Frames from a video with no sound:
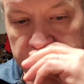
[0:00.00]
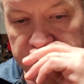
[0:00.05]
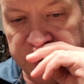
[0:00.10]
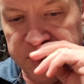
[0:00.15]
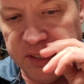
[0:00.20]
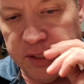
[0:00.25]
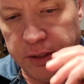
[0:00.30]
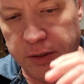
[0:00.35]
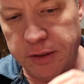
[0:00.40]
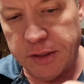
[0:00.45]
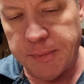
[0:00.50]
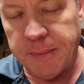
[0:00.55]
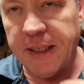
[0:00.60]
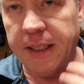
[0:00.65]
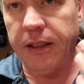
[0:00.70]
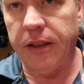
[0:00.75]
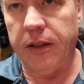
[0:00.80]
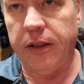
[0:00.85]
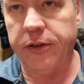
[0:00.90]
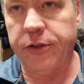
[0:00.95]
So to
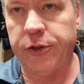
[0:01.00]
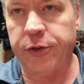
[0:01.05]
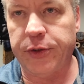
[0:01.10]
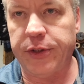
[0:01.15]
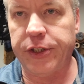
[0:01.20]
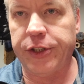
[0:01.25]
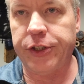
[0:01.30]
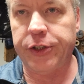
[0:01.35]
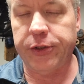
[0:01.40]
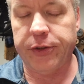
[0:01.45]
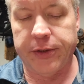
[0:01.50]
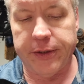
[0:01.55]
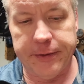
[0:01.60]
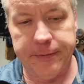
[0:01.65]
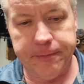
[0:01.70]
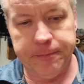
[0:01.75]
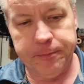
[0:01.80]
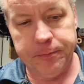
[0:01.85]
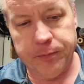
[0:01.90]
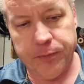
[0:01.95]
make a long story
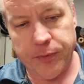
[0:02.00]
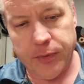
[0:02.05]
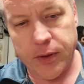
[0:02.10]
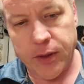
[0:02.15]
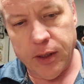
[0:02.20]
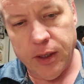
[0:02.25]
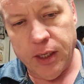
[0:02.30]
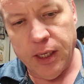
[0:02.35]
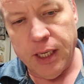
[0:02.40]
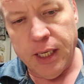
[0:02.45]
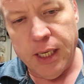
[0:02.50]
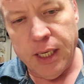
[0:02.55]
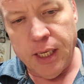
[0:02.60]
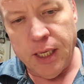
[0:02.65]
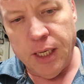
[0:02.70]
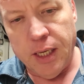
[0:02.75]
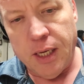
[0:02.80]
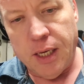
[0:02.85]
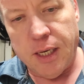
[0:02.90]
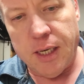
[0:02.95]
short,
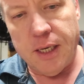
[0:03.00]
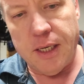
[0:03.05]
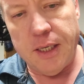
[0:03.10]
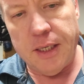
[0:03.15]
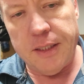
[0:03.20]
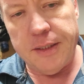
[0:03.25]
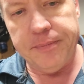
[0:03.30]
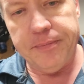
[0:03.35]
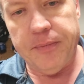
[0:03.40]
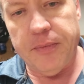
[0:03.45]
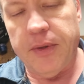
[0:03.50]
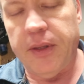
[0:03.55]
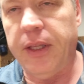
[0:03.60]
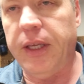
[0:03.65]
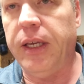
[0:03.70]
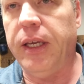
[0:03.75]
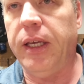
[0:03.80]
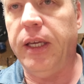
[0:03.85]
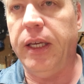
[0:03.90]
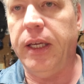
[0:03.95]

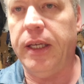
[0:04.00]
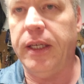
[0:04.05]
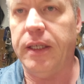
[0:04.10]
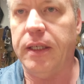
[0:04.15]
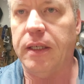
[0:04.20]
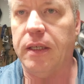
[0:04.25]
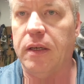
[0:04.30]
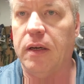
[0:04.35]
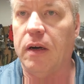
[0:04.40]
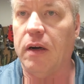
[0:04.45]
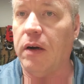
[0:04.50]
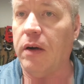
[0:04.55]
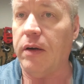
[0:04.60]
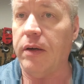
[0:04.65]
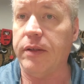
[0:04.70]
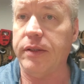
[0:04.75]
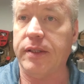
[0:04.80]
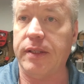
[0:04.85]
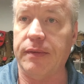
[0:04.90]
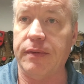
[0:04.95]
the
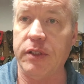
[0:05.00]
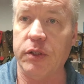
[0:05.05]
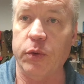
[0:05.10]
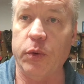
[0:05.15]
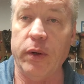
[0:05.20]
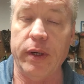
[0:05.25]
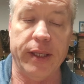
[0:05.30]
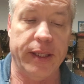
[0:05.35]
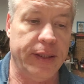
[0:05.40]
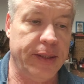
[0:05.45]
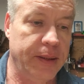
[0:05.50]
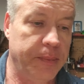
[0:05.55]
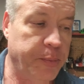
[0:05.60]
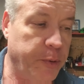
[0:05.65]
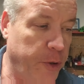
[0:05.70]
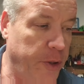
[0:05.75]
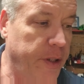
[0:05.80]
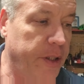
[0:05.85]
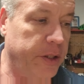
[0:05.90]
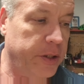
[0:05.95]
R720
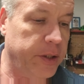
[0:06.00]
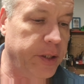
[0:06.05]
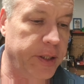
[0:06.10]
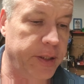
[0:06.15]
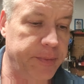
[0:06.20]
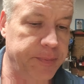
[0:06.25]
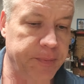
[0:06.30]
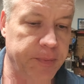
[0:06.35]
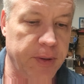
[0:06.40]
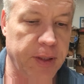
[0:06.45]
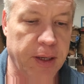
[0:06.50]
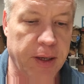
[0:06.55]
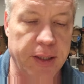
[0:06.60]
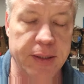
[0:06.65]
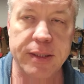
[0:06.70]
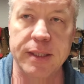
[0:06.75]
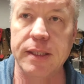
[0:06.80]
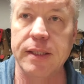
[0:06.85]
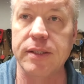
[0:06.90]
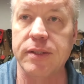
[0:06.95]
did pretty good. Now
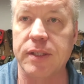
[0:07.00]
I did